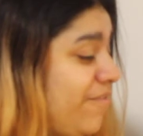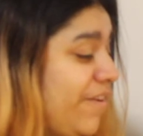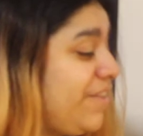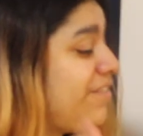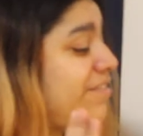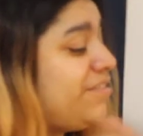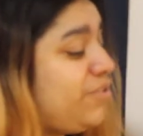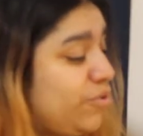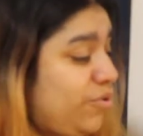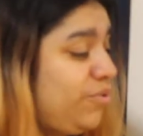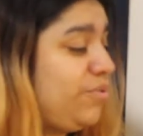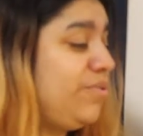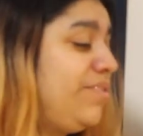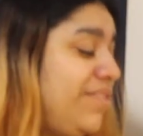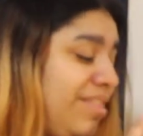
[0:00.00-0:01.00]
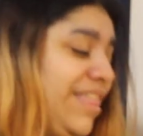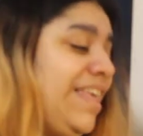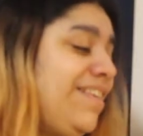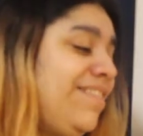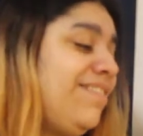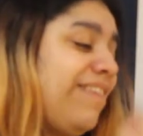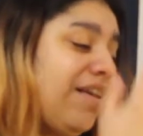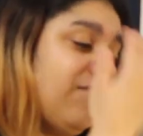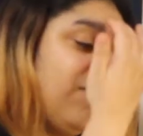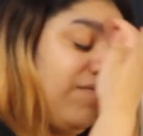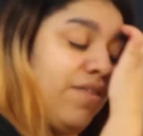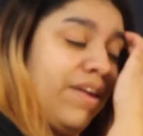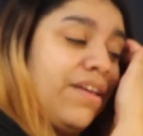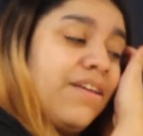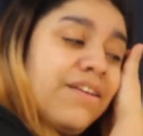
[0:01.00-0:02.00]
But dude, this is
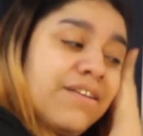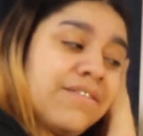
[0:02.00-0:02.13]
everything.